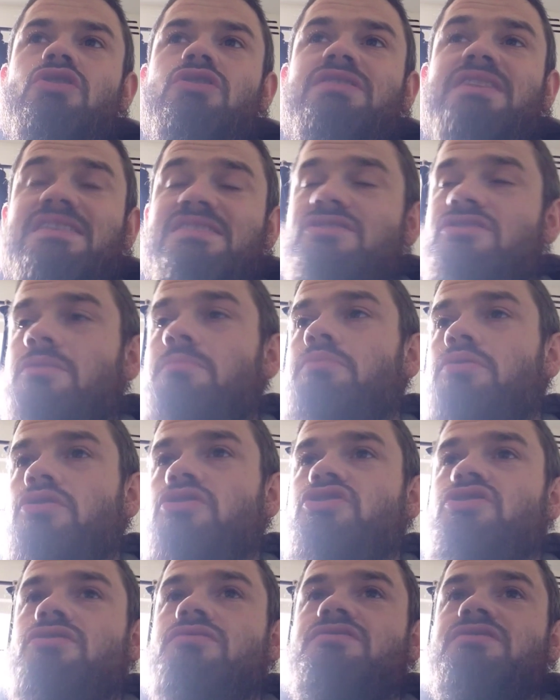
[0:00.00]
that's going to
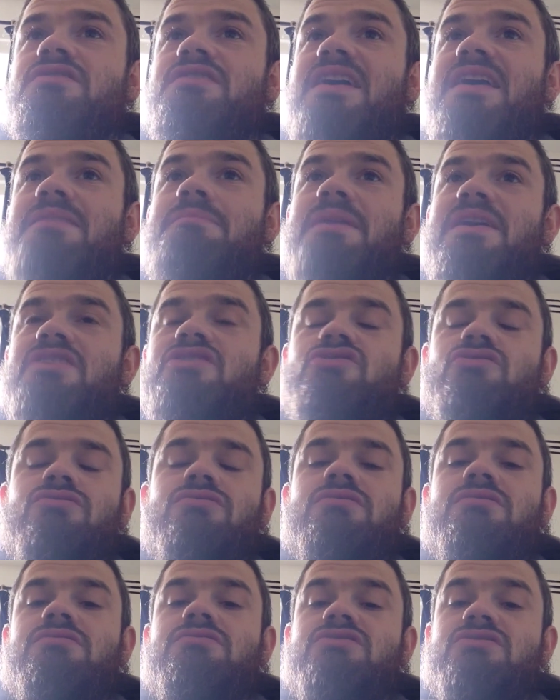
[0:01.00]
push you to then make sure
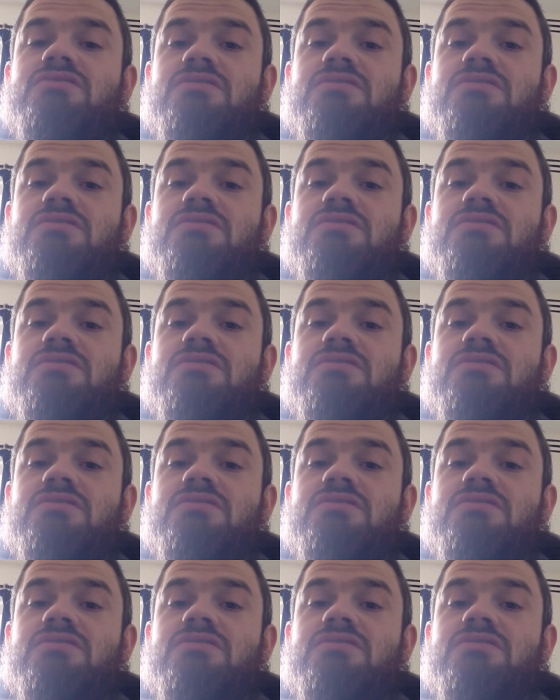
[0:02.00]
that